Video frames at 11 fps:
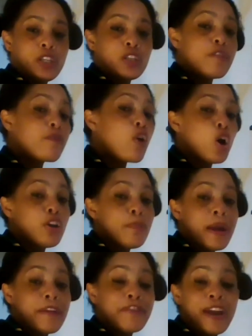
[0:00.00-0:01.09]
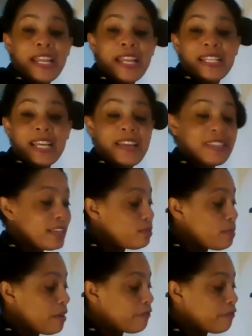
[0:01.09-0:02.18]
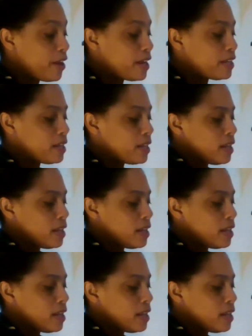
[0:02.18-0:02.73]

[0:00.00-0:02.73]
So I've called up my friend and I said to my friend,